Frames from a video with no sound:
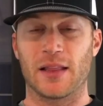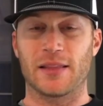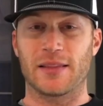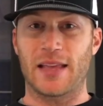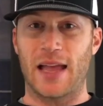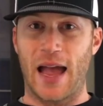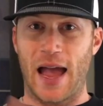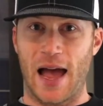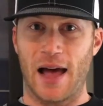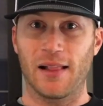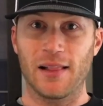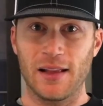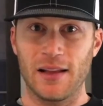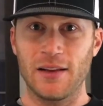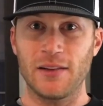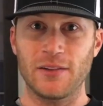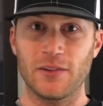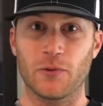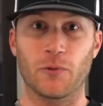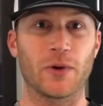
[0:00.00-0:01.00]

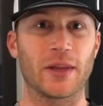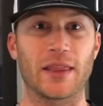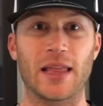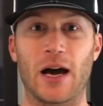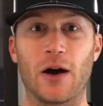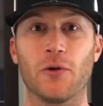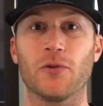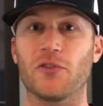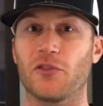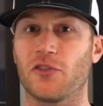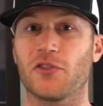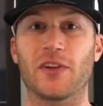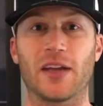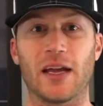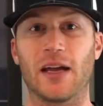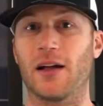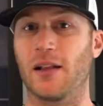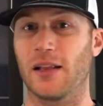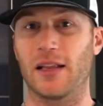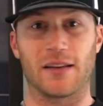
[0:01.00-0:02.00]
Talent without
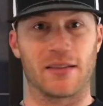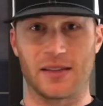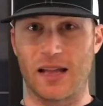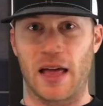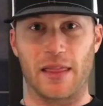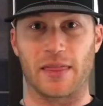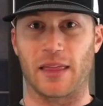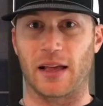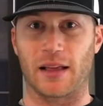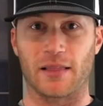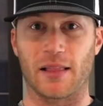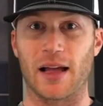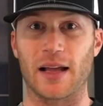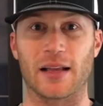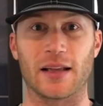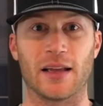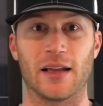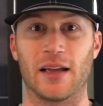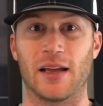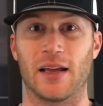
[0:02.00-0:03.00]
skill is nothing, like